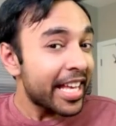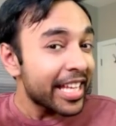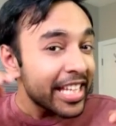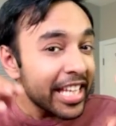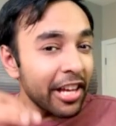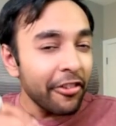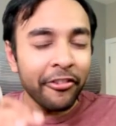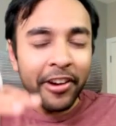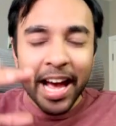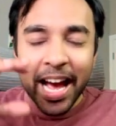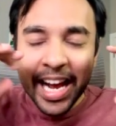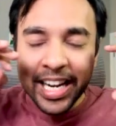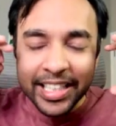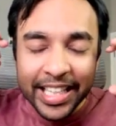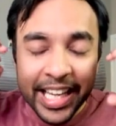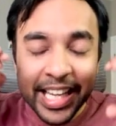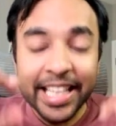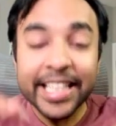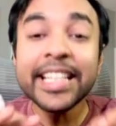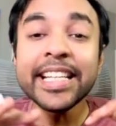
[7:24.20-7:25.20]
If at
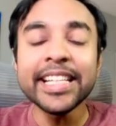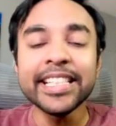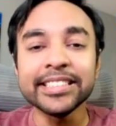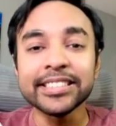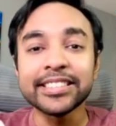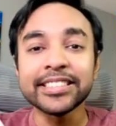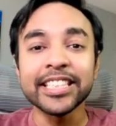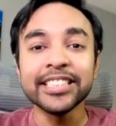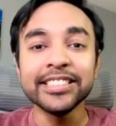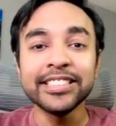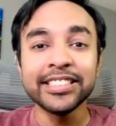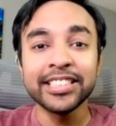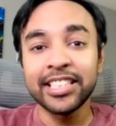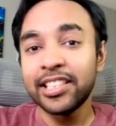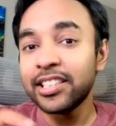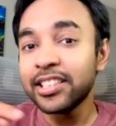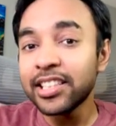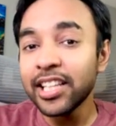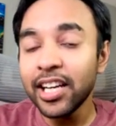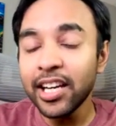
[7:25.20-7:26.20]
any instance
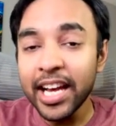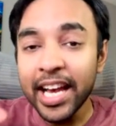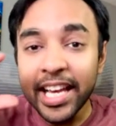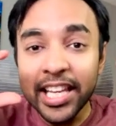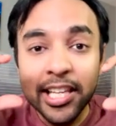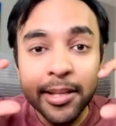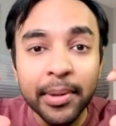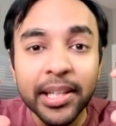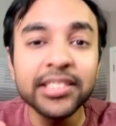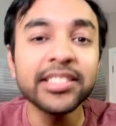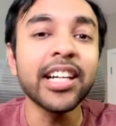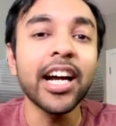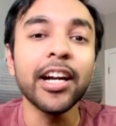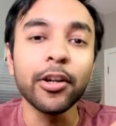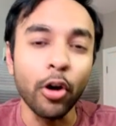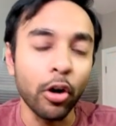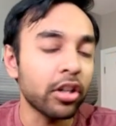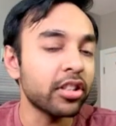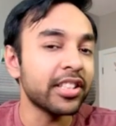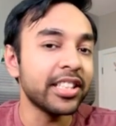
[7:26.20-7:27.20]
the elements are
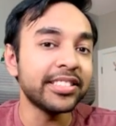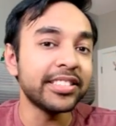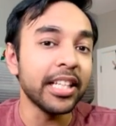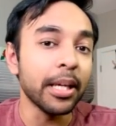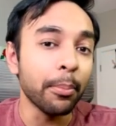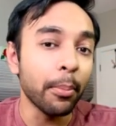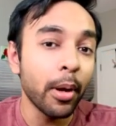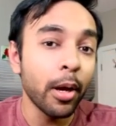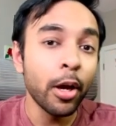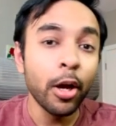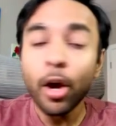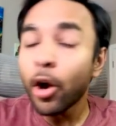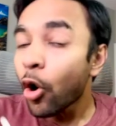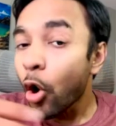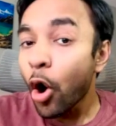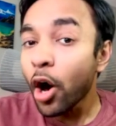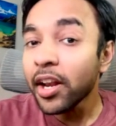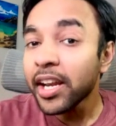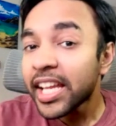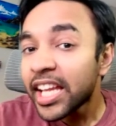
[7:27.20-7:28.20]
not the same,
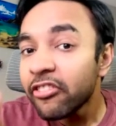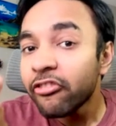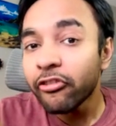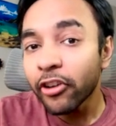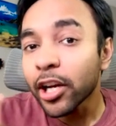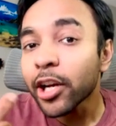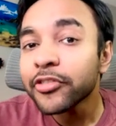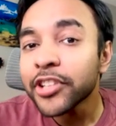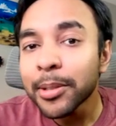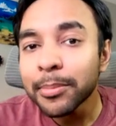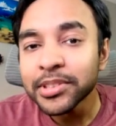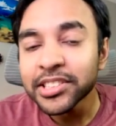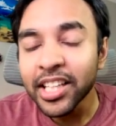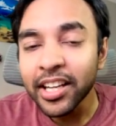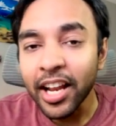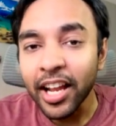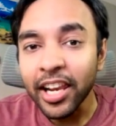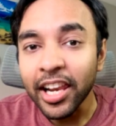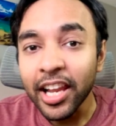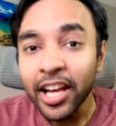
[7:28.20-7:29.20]
or if one of them is a
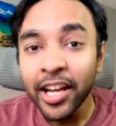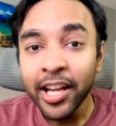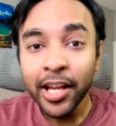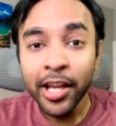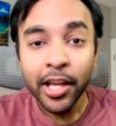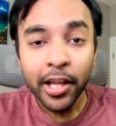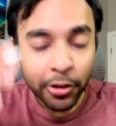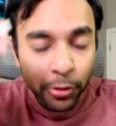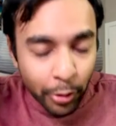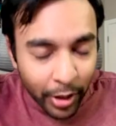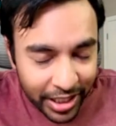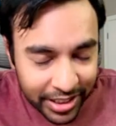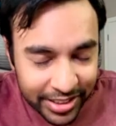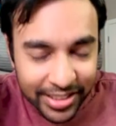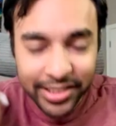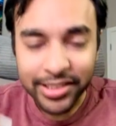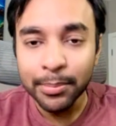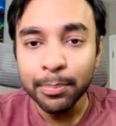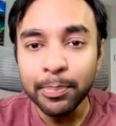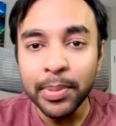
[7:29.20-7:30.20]
null, you can
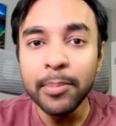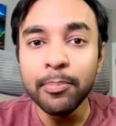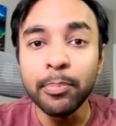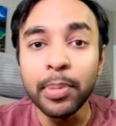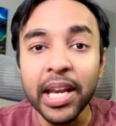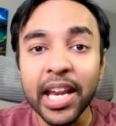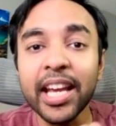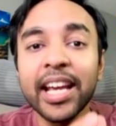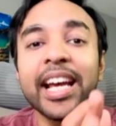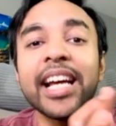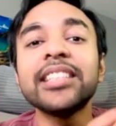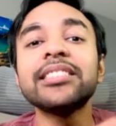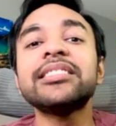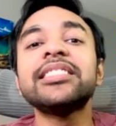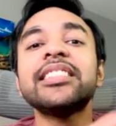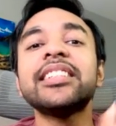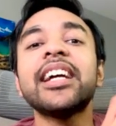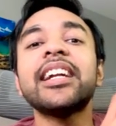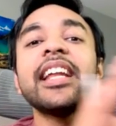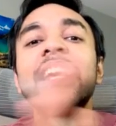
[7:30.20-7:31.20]
simply break and
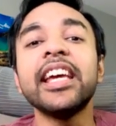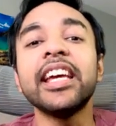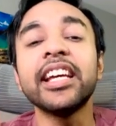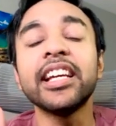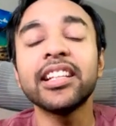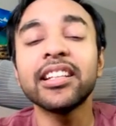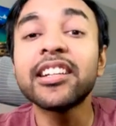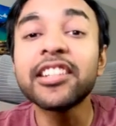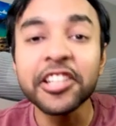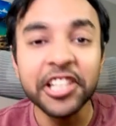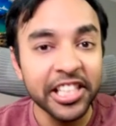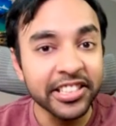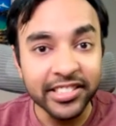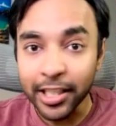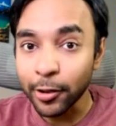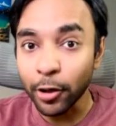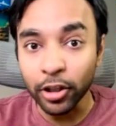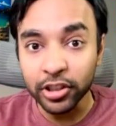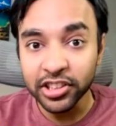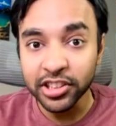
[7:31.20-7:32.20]
say that, hey, the trees are
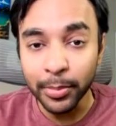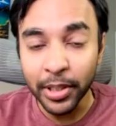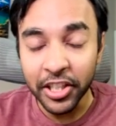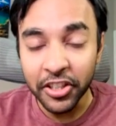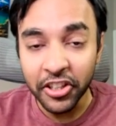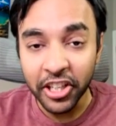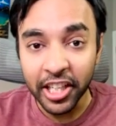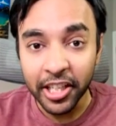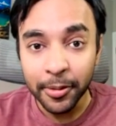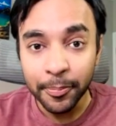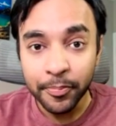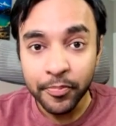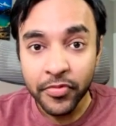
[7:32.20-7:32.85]
not symmetric.